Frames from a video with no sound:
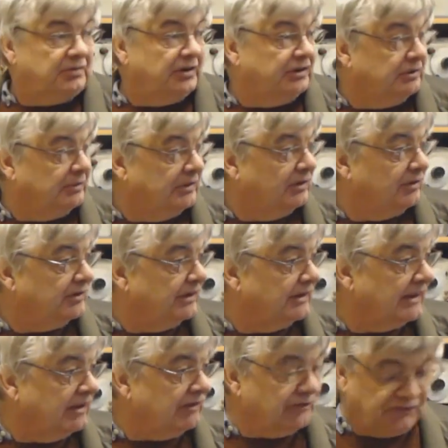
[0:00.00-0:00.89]
wonder we're not
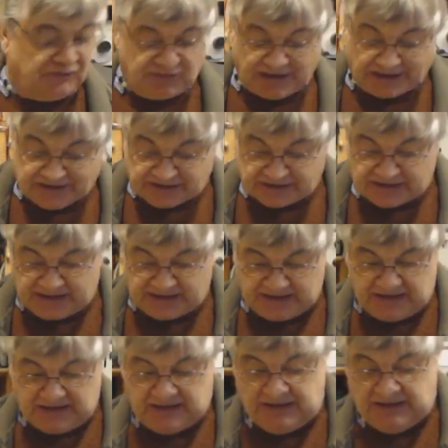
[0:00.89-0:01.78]
going to get flooded
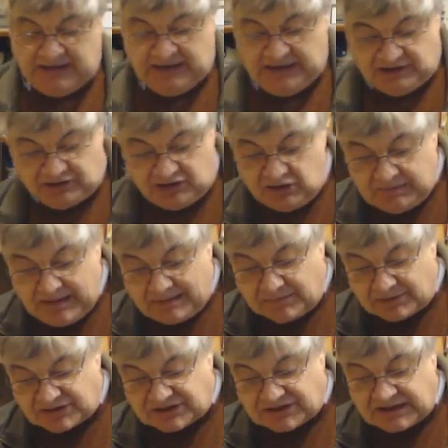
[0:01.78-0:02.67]
here. New
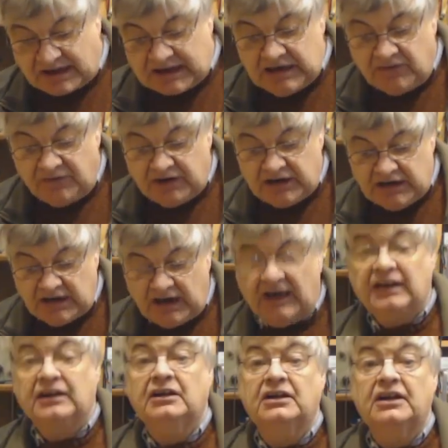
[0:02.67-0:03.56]
members, Davey
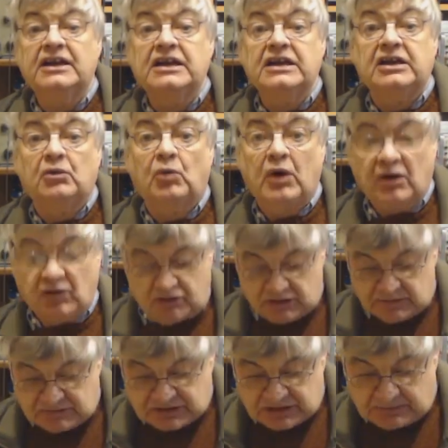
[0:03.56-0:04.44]
and Lee,
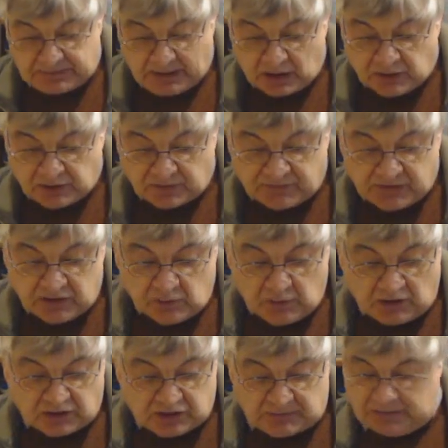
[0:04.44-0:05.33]
welcome to both of
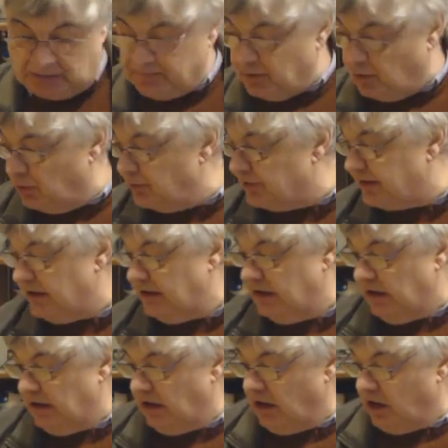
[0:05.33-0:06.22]
you. Welcome aboard.
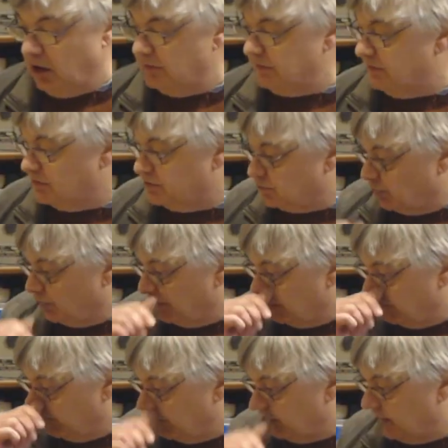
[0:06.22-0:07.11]
Hope you
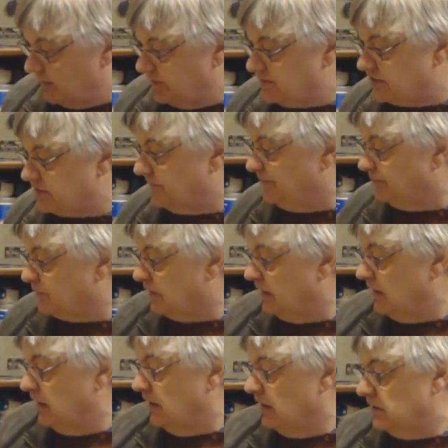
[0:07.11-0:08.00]
enjoy the videos.
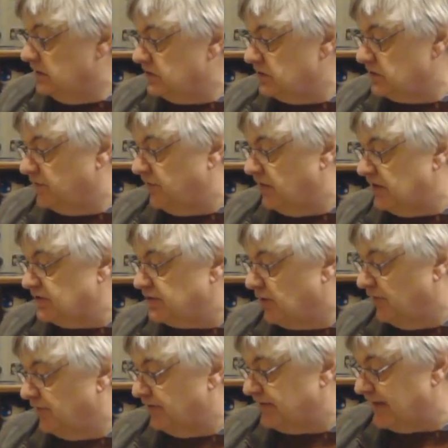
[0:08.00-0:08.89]
Just
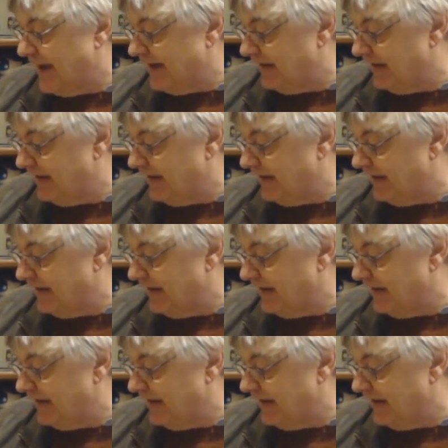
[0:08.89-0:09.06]
finished off a